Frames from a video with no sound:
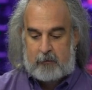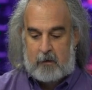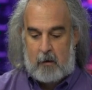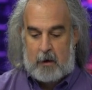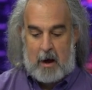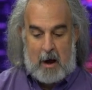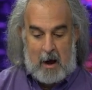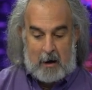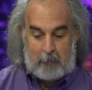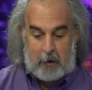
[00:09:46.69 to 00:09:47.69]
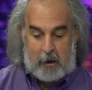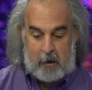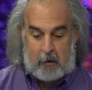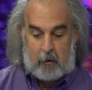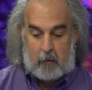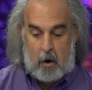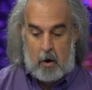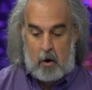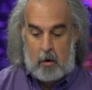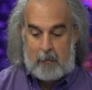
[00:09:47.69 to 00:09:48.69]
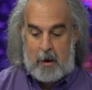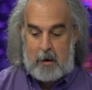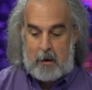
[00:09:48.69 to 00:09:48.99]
going on. I'm looking at Chrome.